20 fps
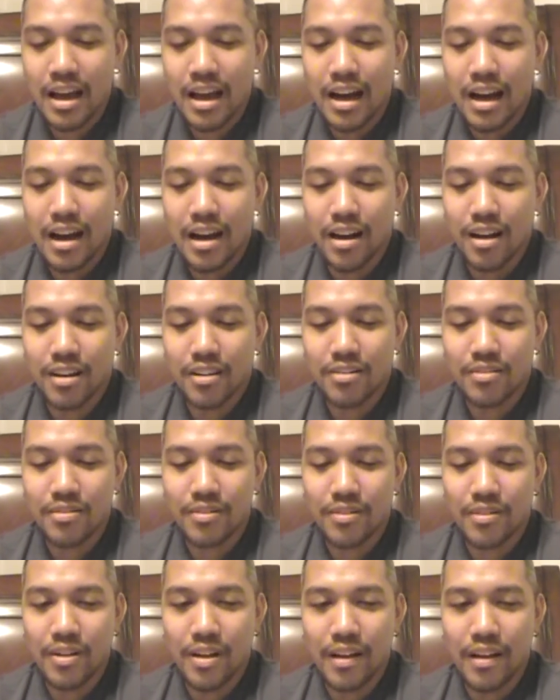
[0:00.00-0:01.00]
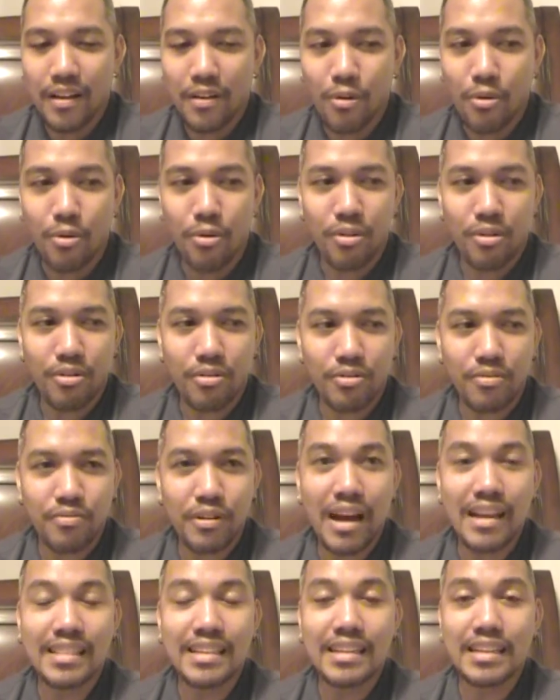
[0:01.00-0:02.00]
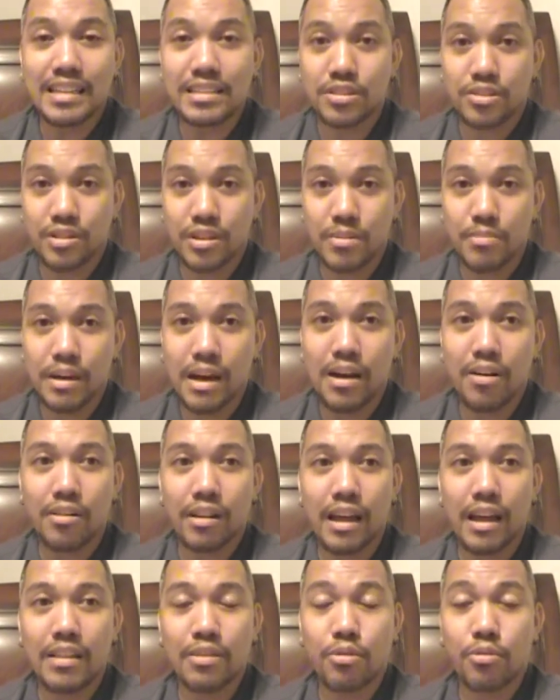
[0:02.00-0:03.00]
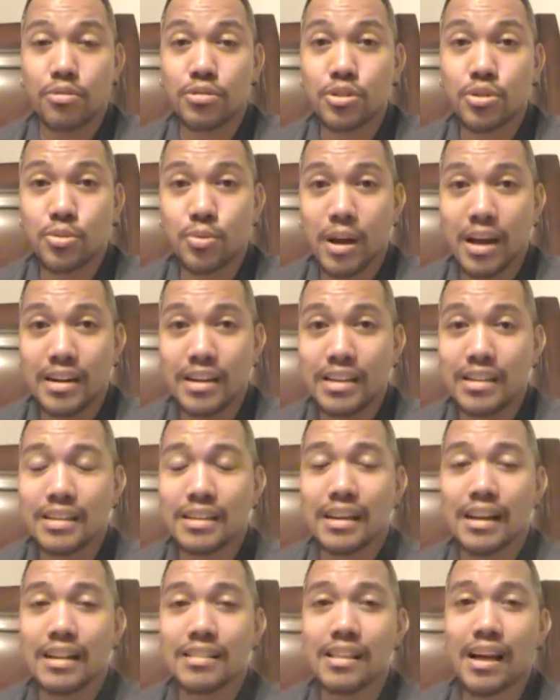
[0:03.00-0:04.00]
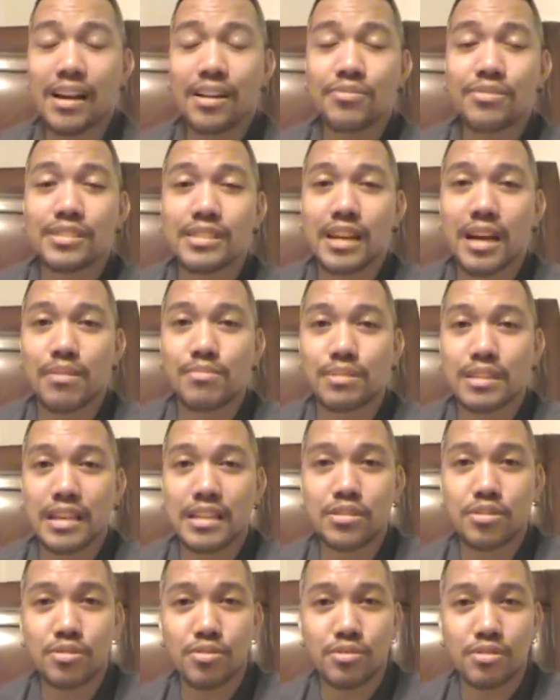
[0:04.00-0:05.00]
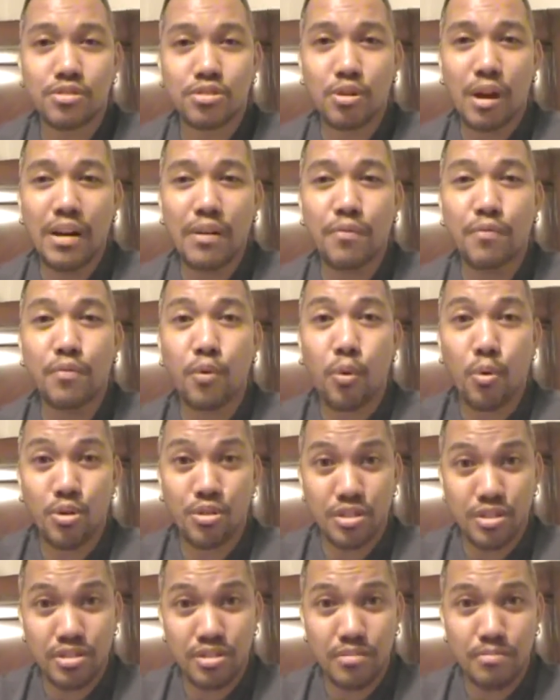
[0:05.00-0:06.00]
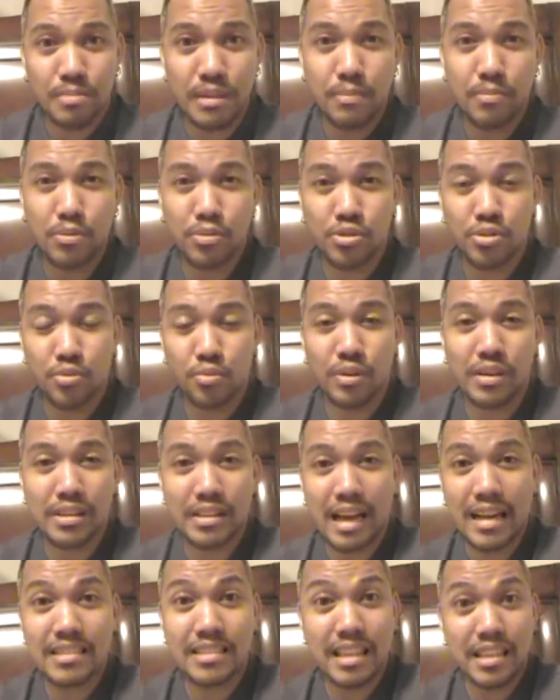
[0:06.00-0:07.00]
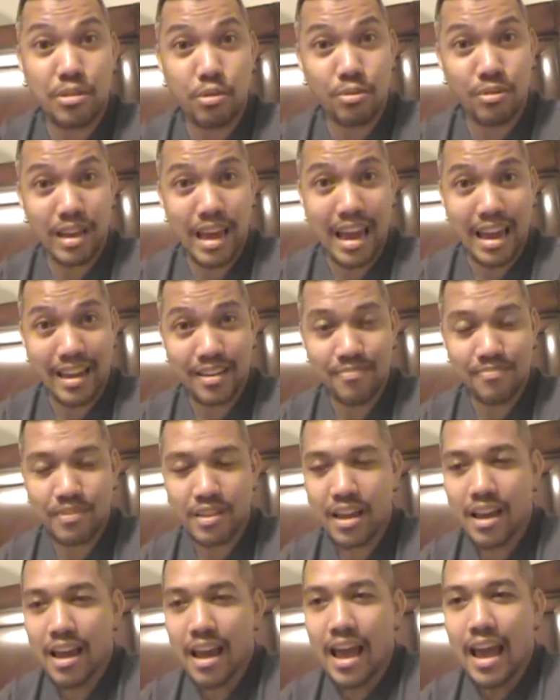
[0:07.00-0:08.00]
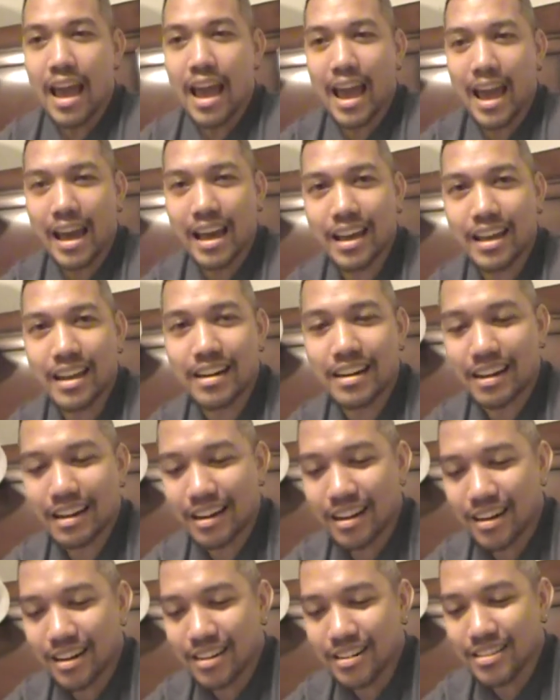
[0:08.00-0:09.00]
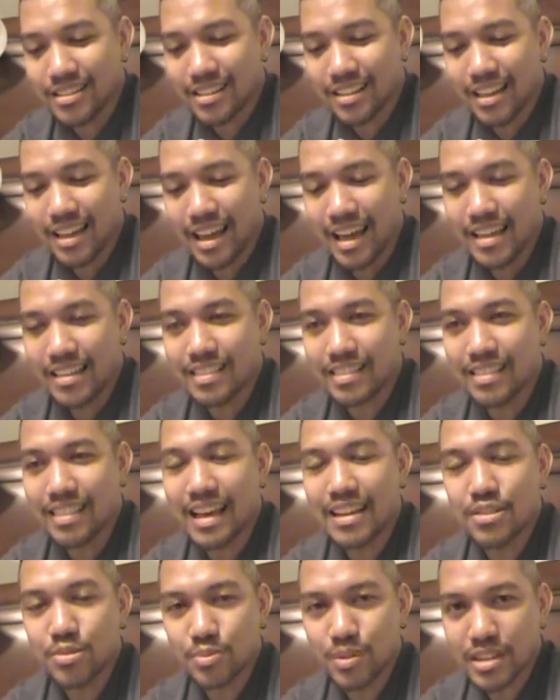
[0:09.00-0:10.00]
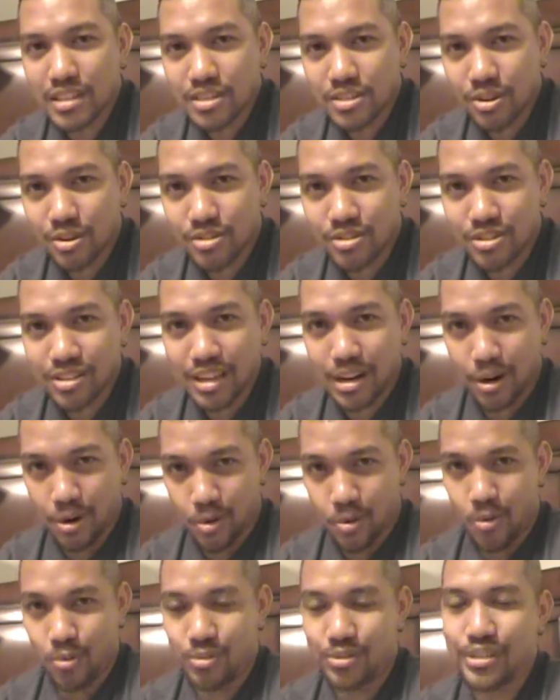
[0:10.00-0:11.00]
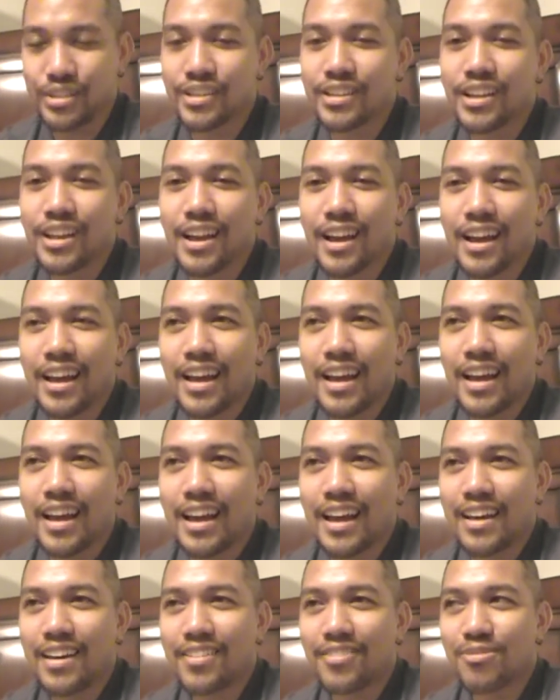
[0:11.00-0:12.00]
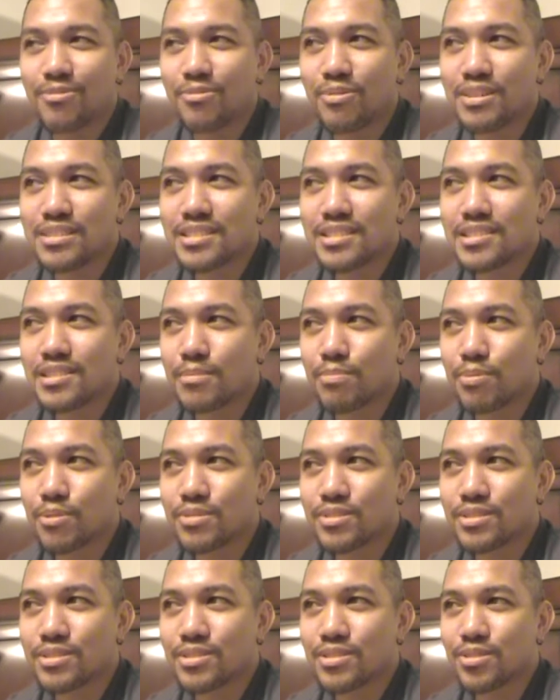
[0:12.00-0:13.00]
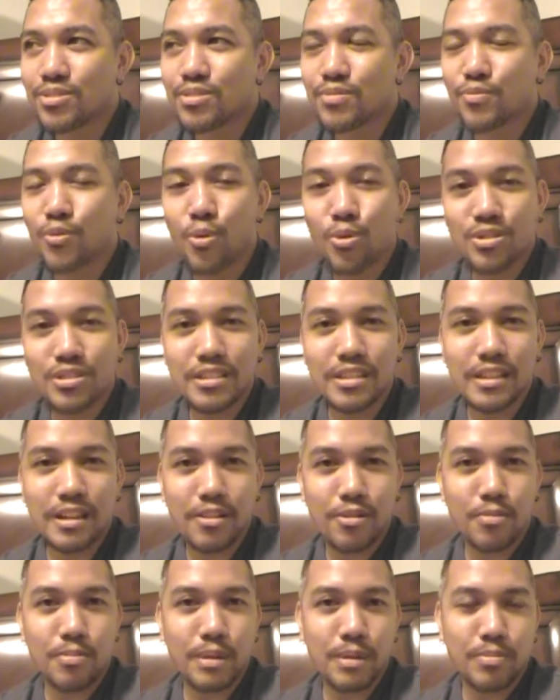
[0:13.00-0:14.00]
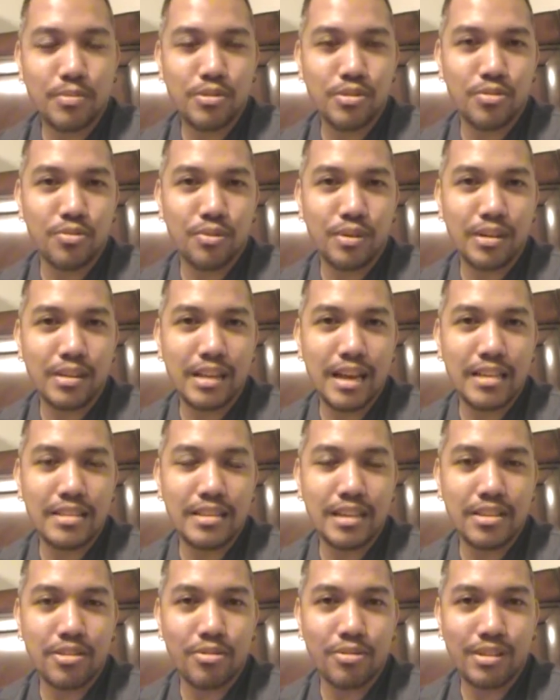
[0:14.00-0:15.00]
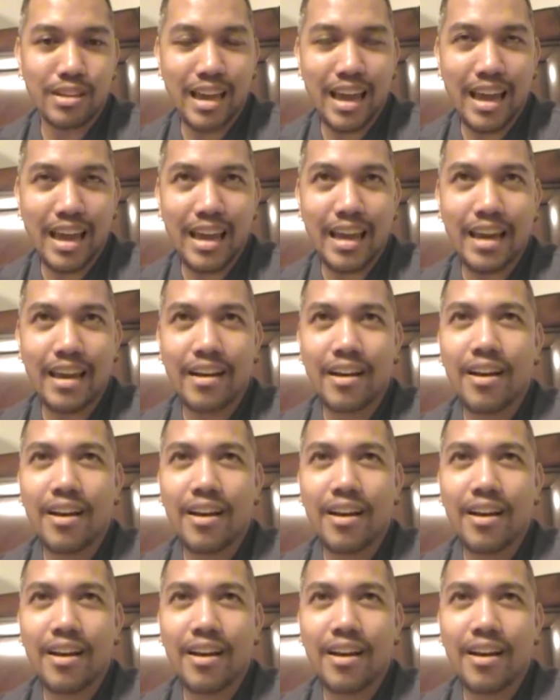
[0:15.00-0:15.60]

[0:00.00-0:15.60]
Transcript: uh, or finally gets to come out and they're new at it, a lot of the times they do try to force people to realize that they're gay. And, uh, and that's when it starts to get old. And once a person starts forcing other people to realize that they're gay,